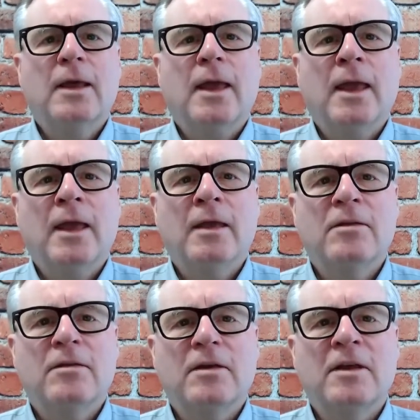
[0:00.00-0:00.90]

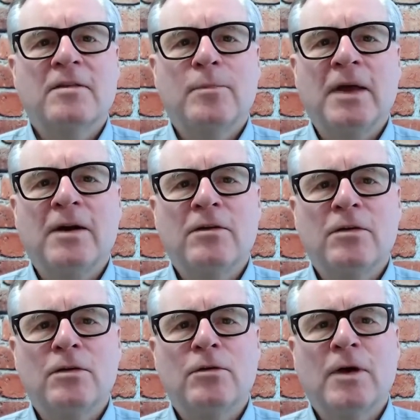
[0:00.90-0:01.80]
and it's better
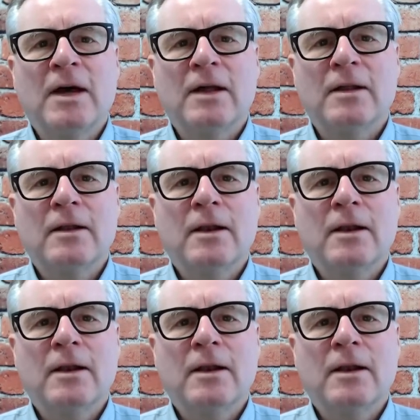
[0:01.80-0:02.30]
to